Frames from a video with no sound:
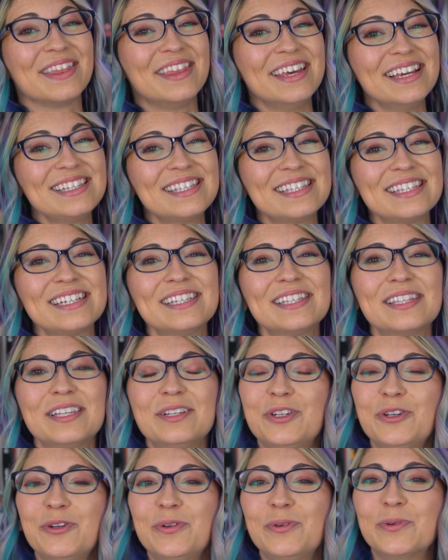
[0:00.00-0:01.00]
This is
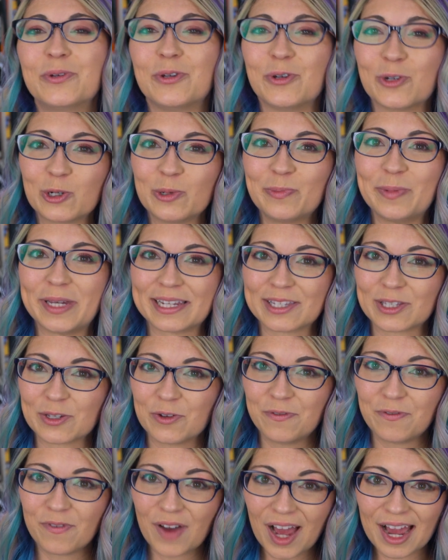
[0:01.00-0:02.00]
the new Google
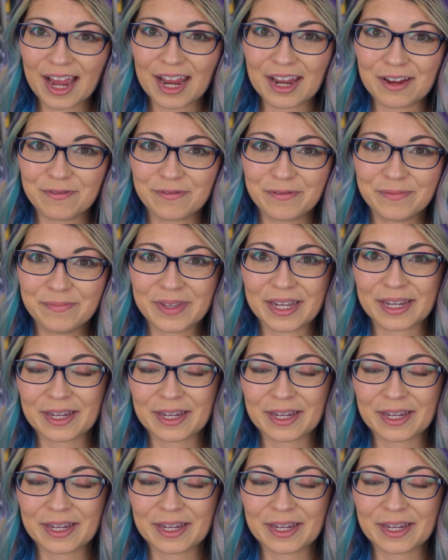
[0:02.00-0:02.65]
Pixel five.